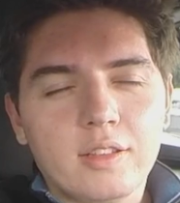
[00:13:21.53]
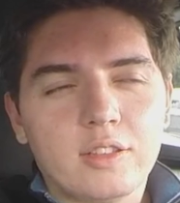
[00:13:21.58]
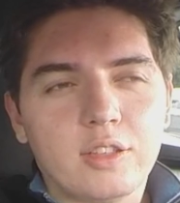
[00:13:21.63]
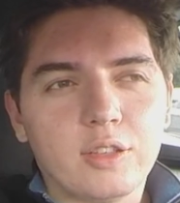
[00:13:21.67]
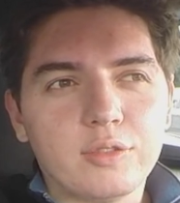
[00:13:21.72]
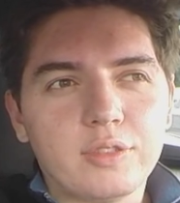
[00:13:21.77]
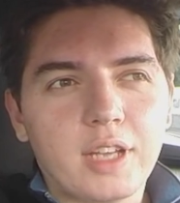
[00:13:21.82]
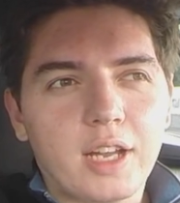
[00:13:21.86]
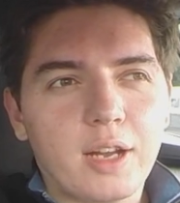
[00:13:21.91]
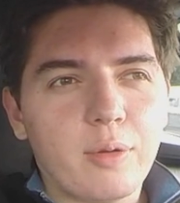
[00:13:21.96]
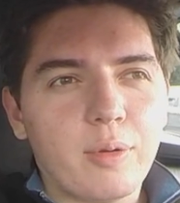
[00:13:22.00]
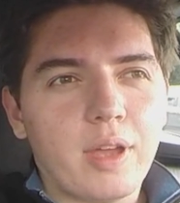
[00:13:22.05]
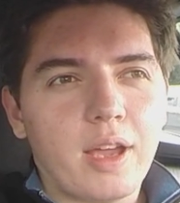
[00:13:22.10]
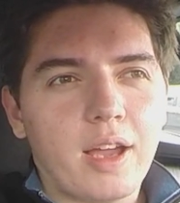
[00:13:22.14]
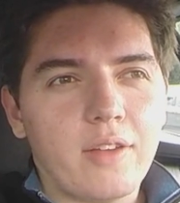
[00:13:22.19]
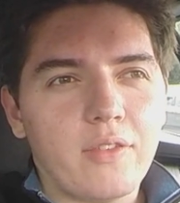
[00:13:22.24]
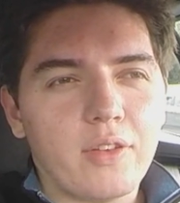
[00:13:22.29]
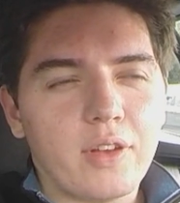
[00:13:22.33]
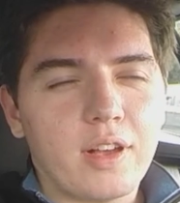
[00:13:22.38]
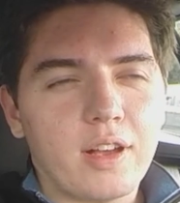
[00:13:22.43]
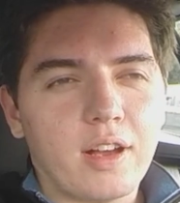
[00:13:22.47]
So there we
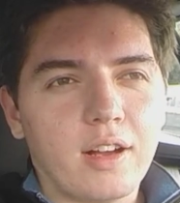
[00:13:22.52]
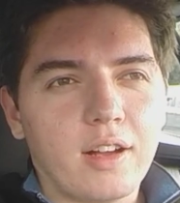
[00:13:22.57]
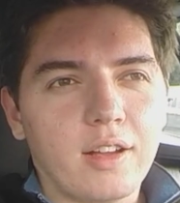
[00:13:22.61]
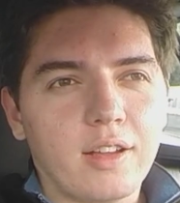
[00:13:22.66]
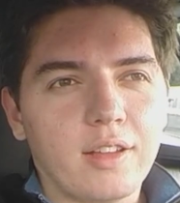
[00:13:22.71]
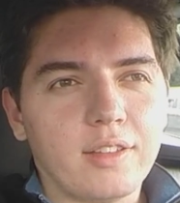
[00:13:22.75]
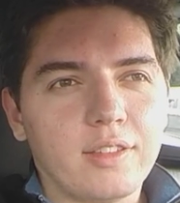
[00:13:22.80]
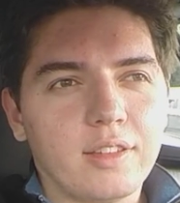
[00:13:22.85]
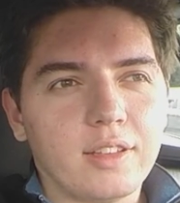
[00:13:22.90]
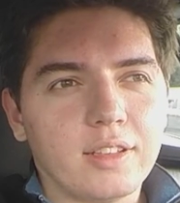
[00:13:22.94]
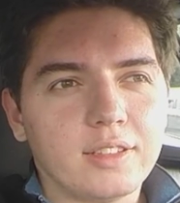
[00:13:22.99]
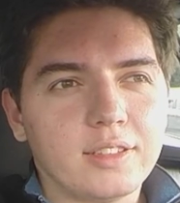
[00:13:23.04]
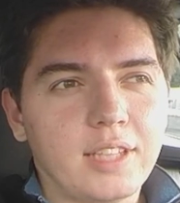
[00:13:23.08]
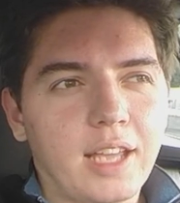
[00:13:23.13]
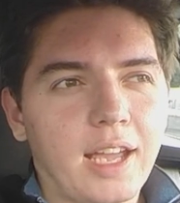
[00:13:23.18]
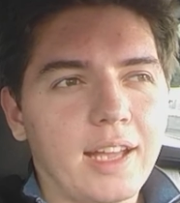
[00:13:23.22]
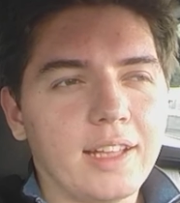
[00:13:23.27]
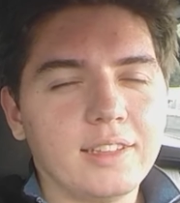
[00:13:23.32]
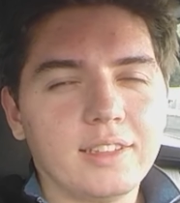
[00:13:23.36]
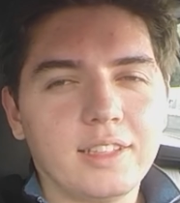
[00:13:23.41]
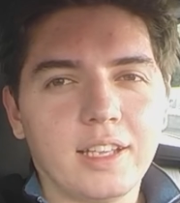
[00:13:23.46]
have it guys,
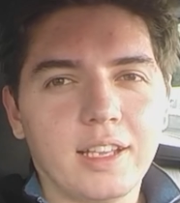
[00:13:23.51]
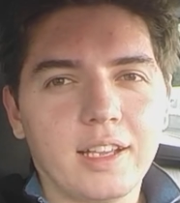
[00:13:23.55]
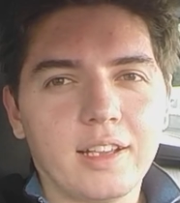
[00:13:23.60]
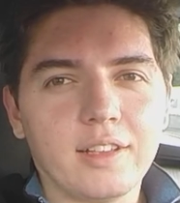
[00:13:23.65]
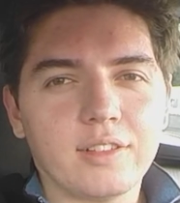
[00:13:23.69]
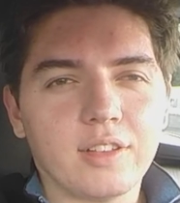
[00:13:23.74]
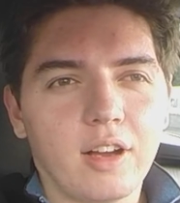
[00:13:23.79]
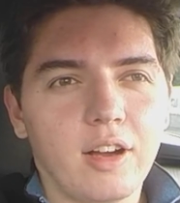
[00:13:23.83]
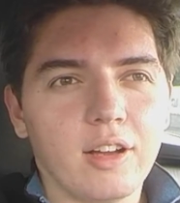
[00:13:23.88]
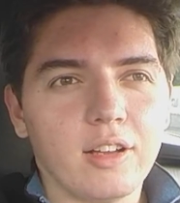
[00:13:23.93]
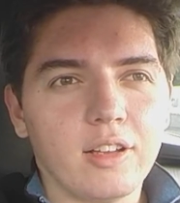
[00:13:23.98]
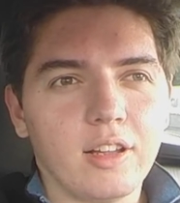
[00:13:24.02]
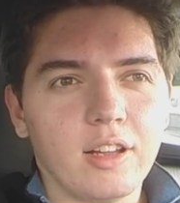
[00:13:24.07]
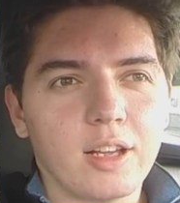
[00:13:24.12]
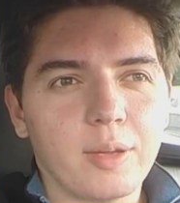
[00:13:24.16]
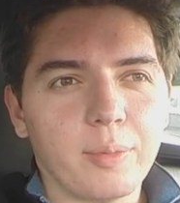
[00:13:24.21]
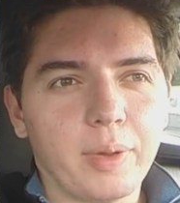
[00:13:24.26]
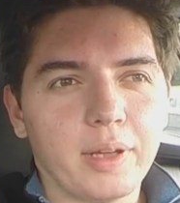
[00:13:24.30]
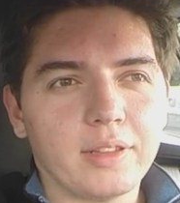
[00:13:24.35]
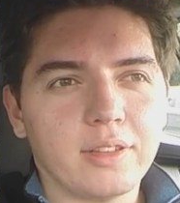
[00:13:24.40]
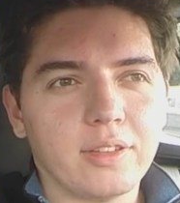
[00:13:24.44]
10 things I
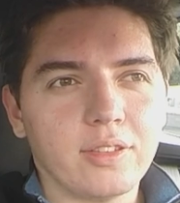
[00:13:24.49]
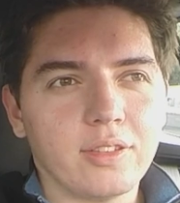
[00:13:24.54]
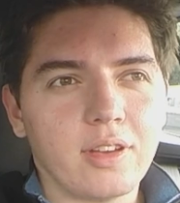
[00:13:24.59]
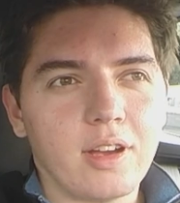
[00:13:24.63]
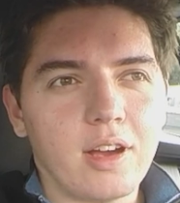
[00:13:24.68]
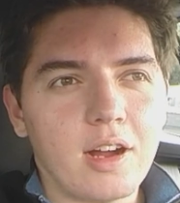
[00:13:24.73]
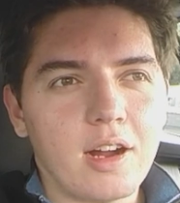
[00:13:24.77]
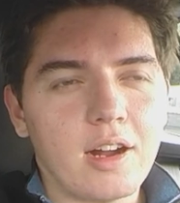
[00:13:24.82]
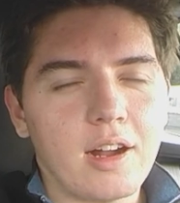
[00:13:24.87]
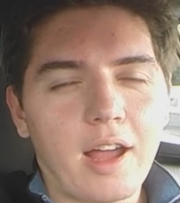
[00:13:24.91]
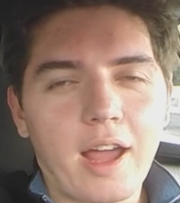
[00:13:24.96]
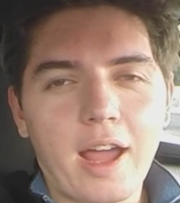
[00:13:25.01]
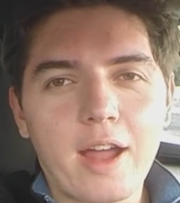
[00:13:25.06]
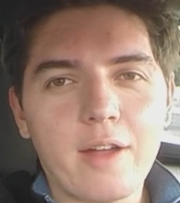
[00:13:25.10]
like about this car.